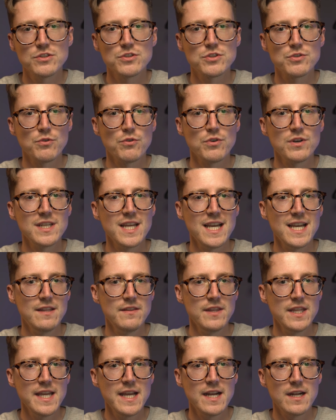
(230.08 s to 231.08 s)
drone in
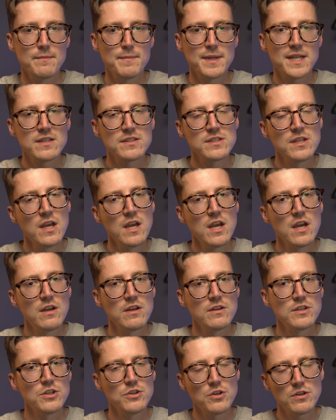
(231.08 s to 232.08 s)
the air. Because
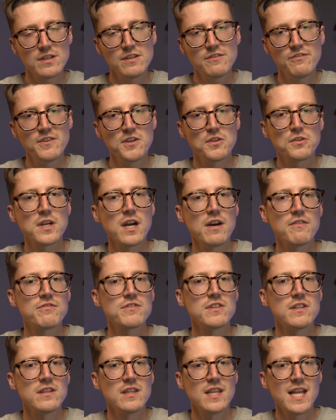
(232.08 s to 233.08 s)
you're not going to feel
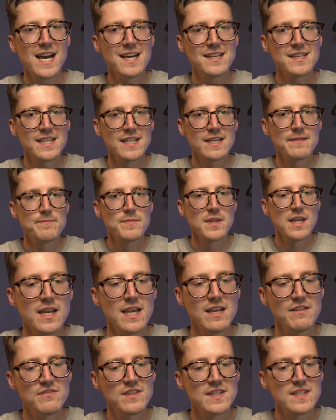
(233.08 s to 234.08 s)
confident landing
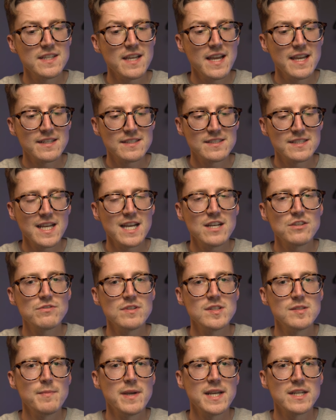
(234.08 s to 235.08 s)
if the
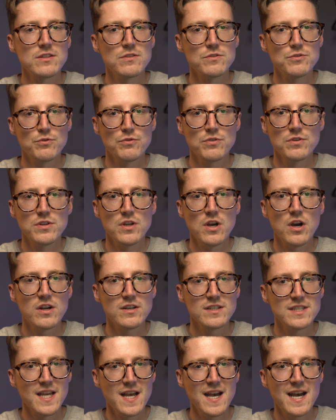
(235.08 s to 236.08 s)
accessories make your drone
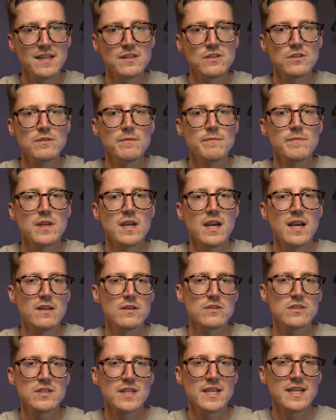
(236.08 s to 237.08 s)
hard to handle, and
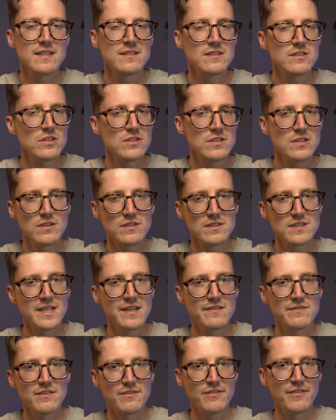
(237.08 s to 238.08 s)
also it's just not
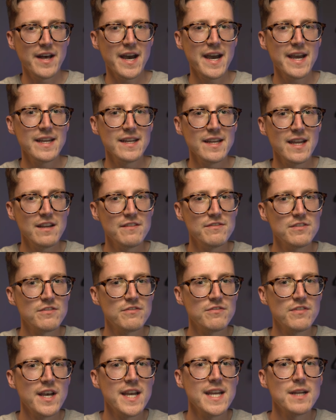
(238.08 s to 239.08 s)
safe to fly if you're
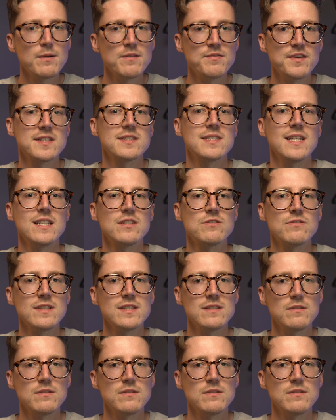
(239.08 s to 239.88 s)
flying with accessories